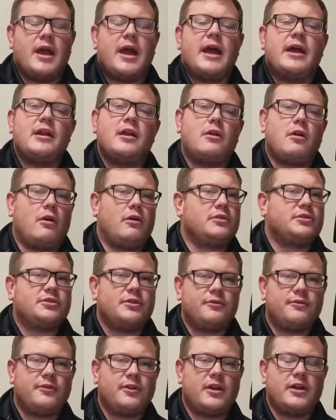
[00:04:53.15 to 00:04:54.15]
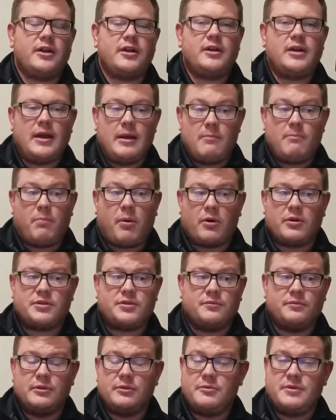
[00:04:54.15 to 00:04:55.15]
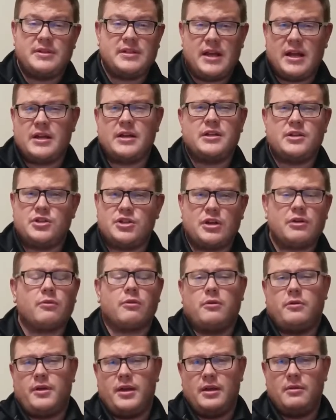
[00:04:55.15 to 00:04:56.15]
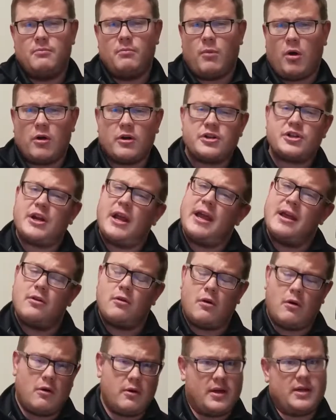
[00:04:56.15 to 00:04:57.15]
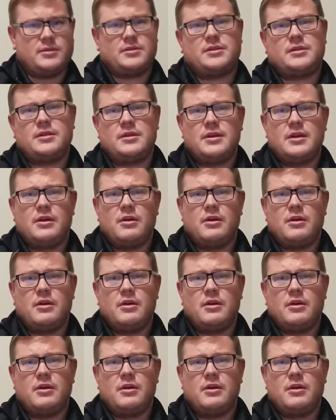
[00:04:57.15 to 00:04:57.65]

and it also flooded in parts of Louisiana in general in March and August.